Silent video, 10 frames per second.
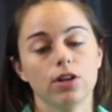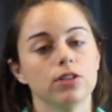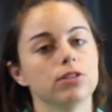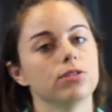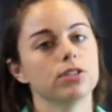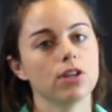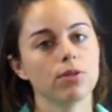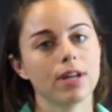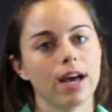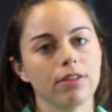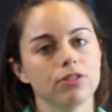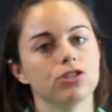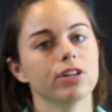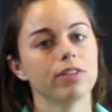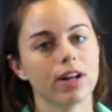So slow down,
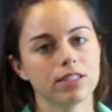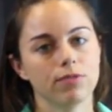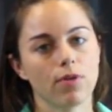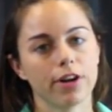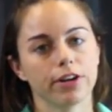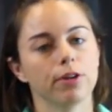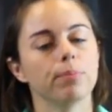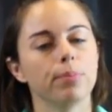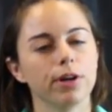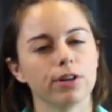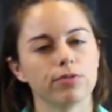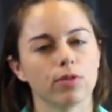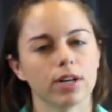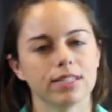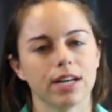drink lots of water, put your
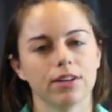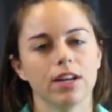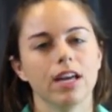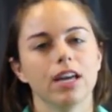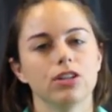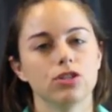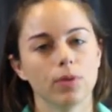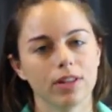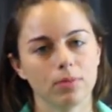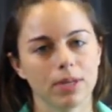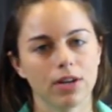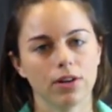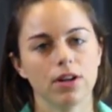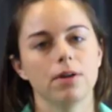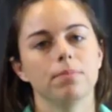fork down, enjoy the
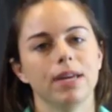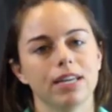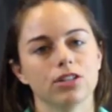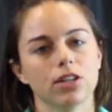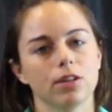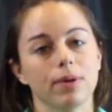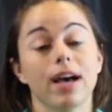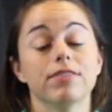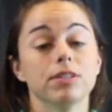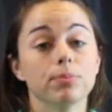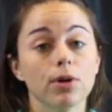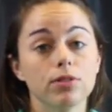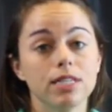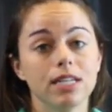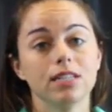meal, making sure that we have some
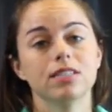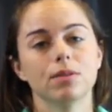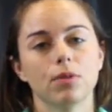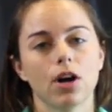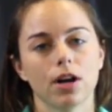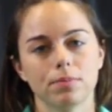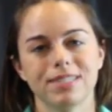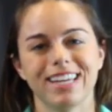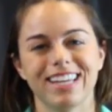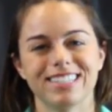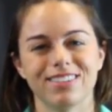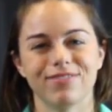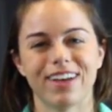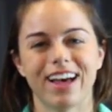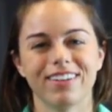protein, some carbs, and
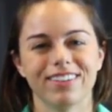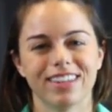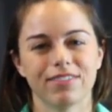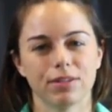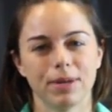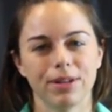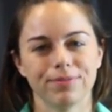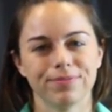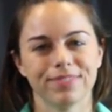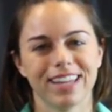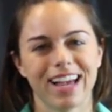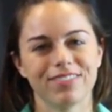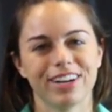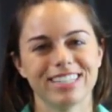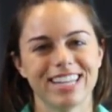some fat with every meal.
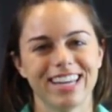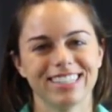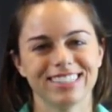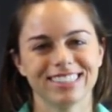Have a great day.